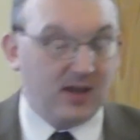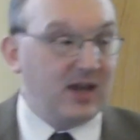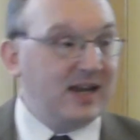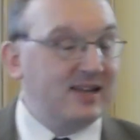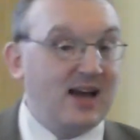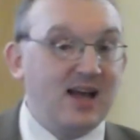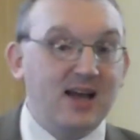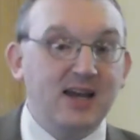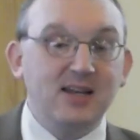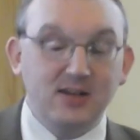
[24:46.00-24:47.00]
He
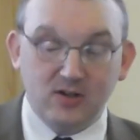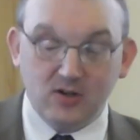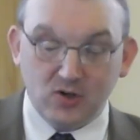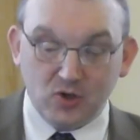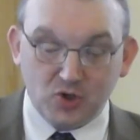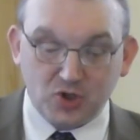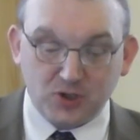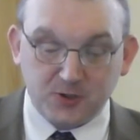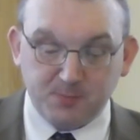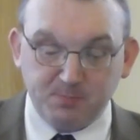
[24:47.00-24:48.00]
died
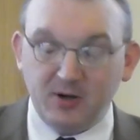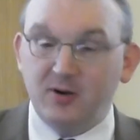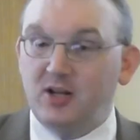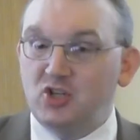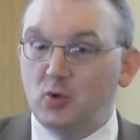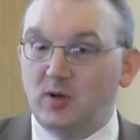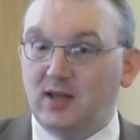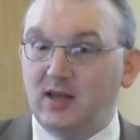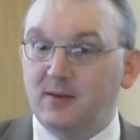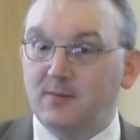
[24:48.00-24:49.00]

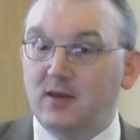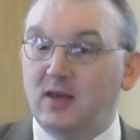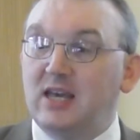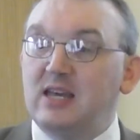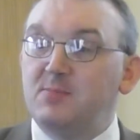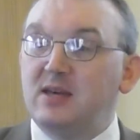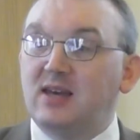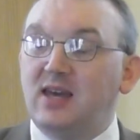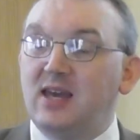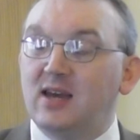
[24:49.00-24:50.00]
spiritually. He
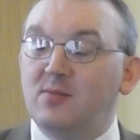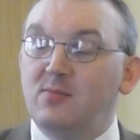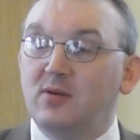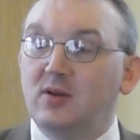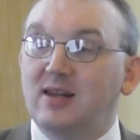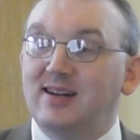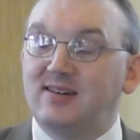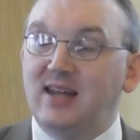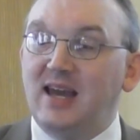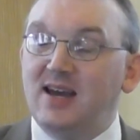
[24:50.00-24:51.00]
became
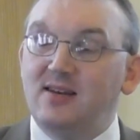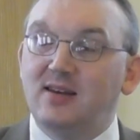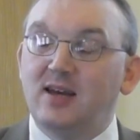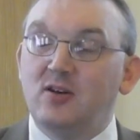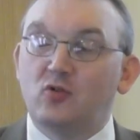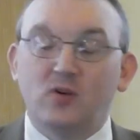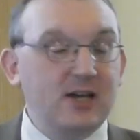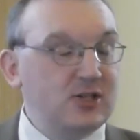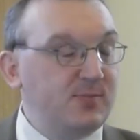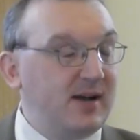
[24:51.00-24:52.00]
dead in
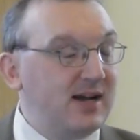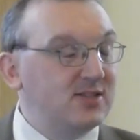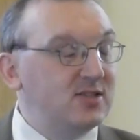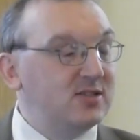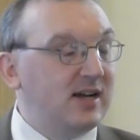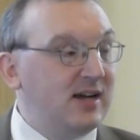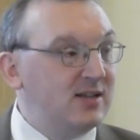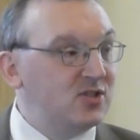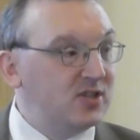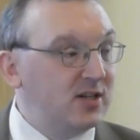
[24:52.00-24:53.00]
trespasses
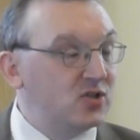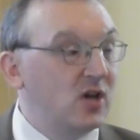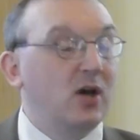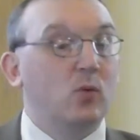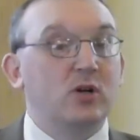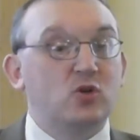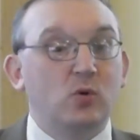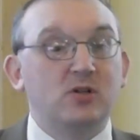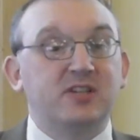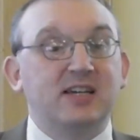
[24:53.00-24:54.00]
and sins, which
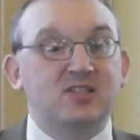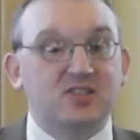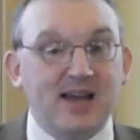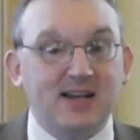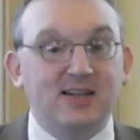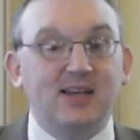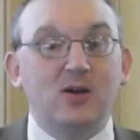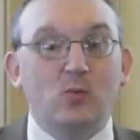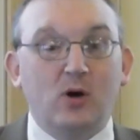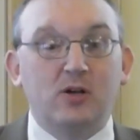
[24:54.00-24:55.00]
was exactly
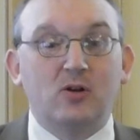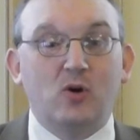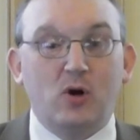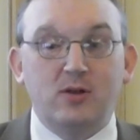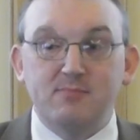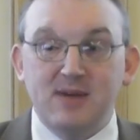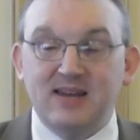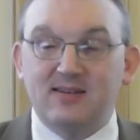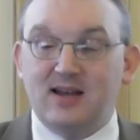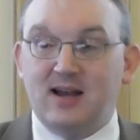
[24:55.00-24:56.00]
what God
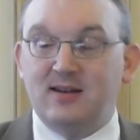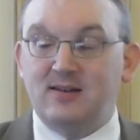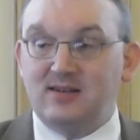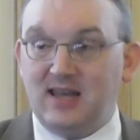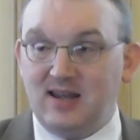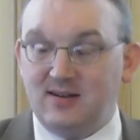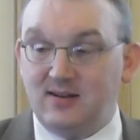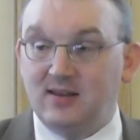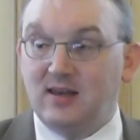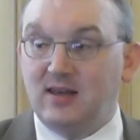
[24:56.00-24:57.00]
meant and
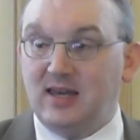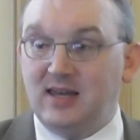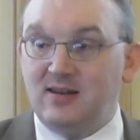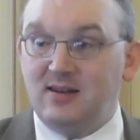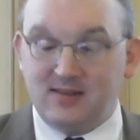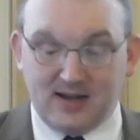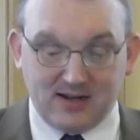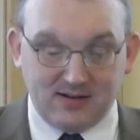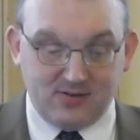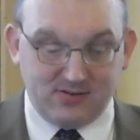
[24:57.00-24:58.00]
intended in
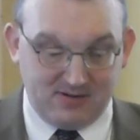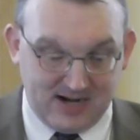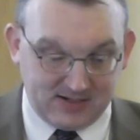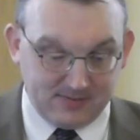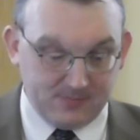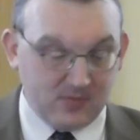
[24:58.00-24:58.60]
that threat.